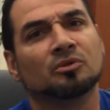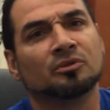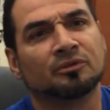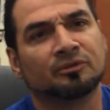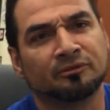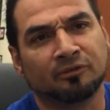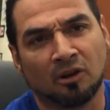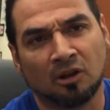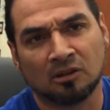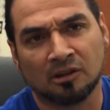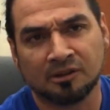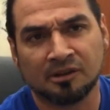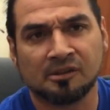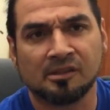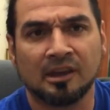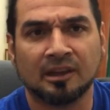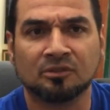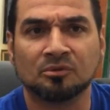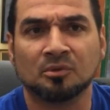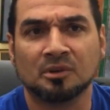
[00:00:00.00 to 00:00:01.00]
pools fall
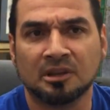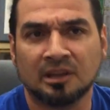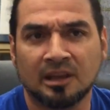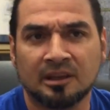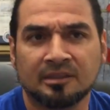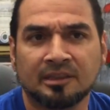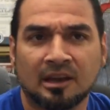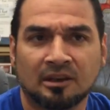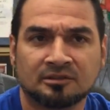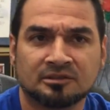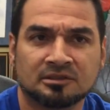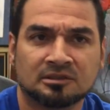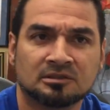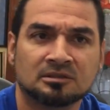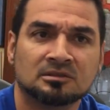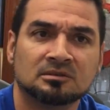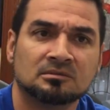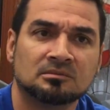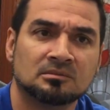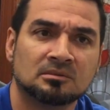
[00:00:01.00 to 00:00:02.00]
under that
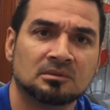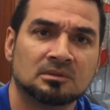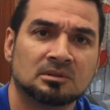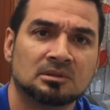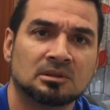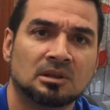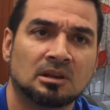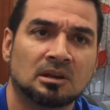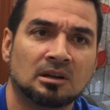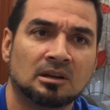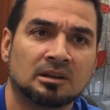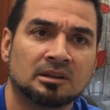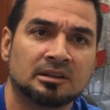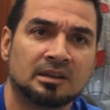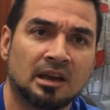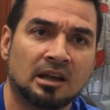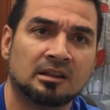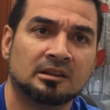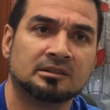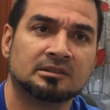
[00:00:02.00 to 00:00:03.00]
28,000
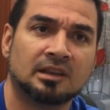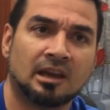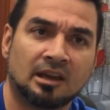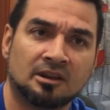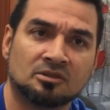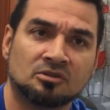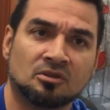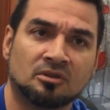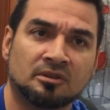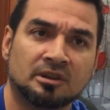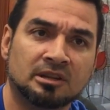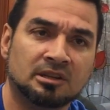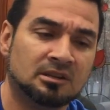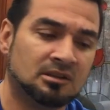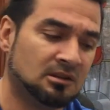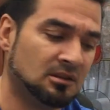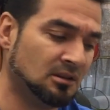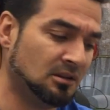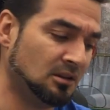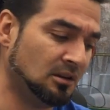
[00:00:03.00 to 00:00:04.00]
gallon category,
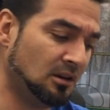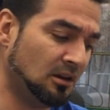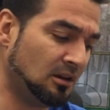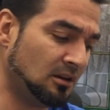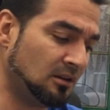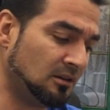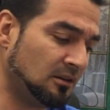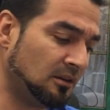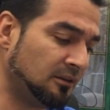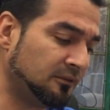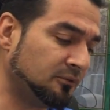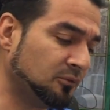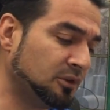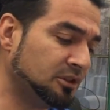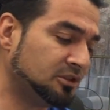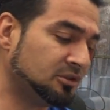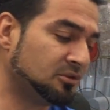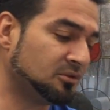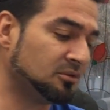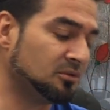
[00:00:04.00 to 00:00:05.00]
of
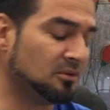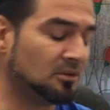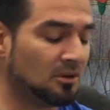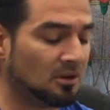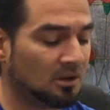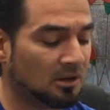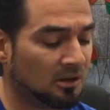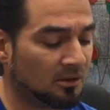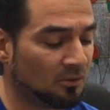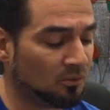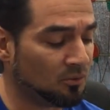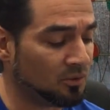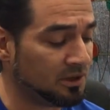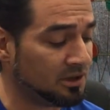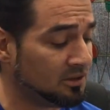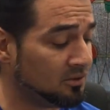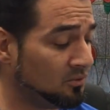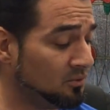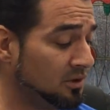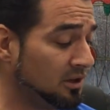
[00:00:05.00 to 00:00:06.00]
which
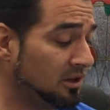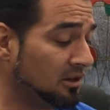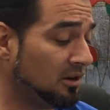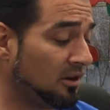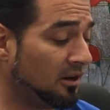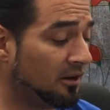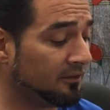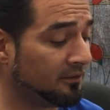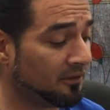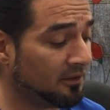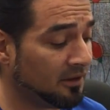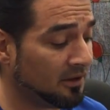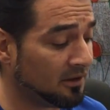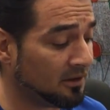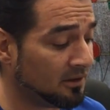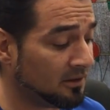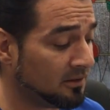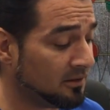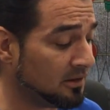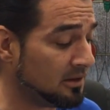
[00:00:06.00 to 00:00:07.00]
we can offer
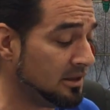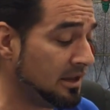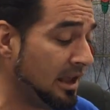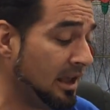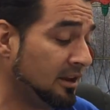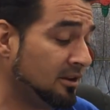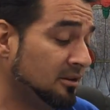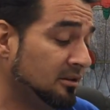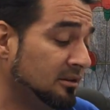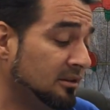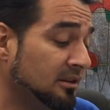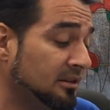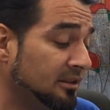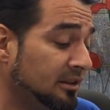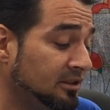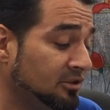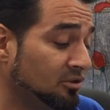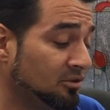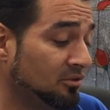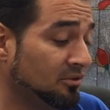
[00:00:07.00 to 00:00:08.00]
the
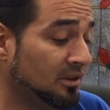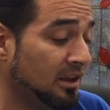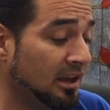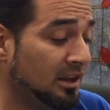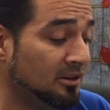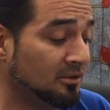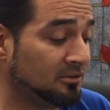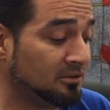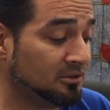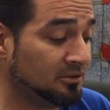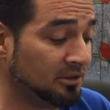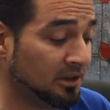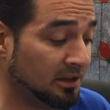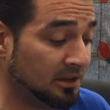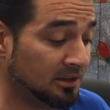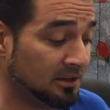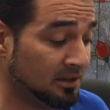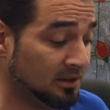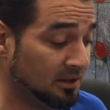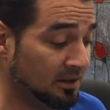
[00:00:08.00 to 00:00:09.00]
digital nano
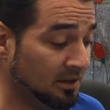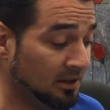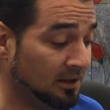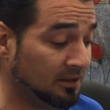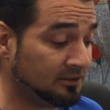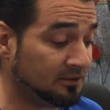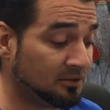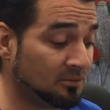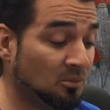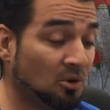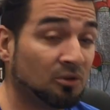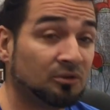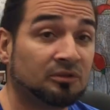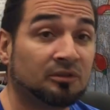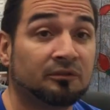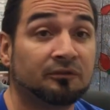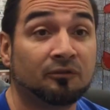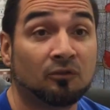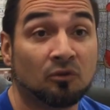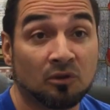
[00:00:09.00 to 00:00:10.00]
unit. It's the
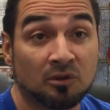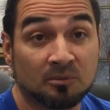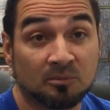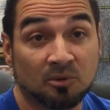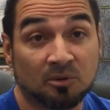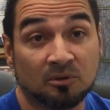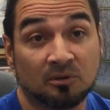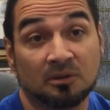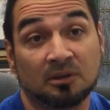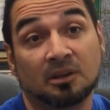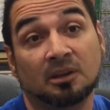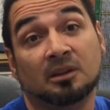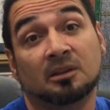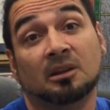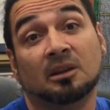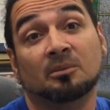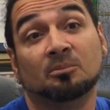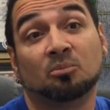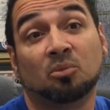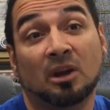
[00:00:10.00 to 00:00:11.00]
most affordable
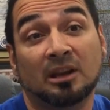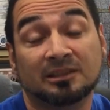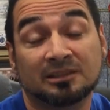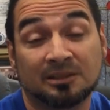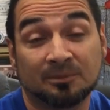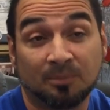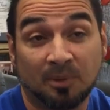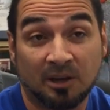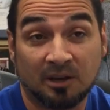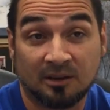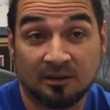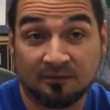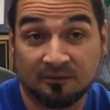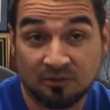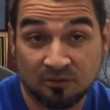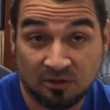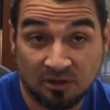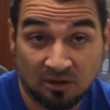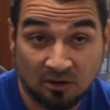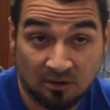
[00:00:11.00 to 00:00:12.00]
and price competitive
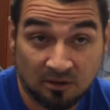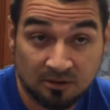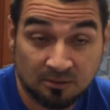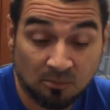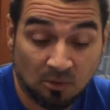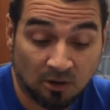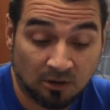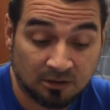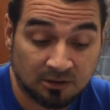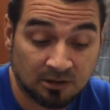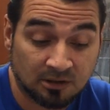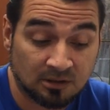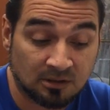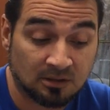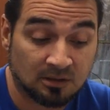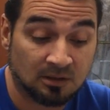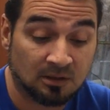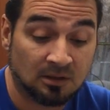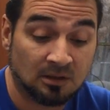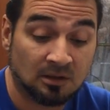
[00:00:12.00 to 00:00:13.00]
unit on the market.